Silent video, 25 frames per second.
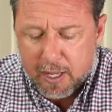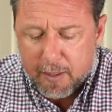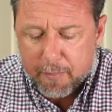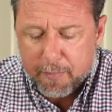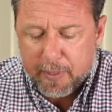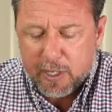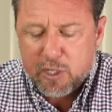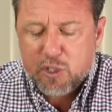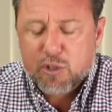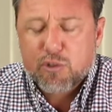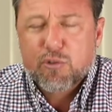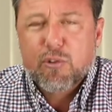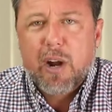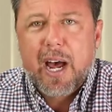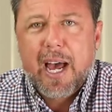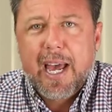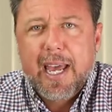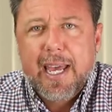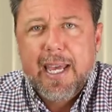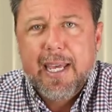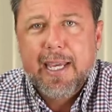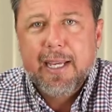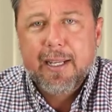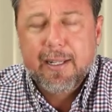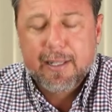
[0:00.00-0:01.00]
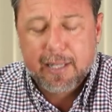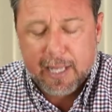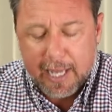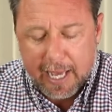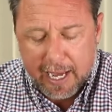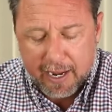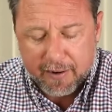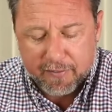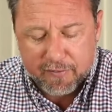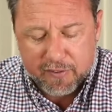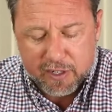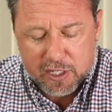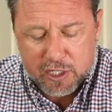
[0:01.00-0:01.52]
betraying the
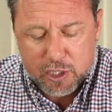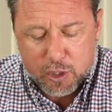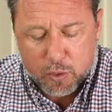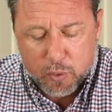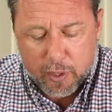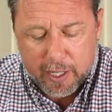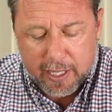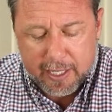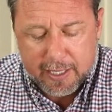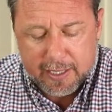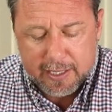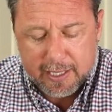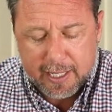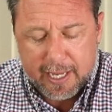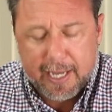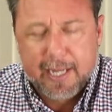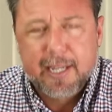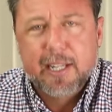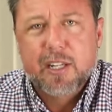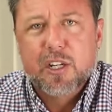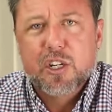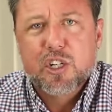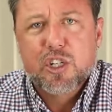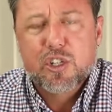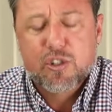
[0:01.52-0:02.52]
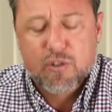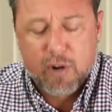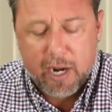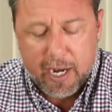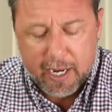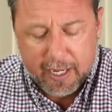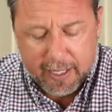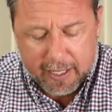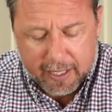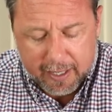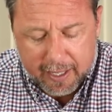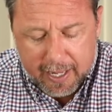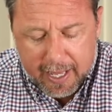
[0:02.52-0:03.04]
average Queensland and
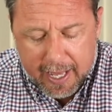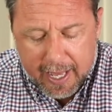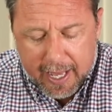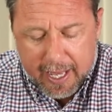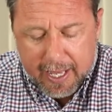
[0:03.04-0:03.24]
Australian,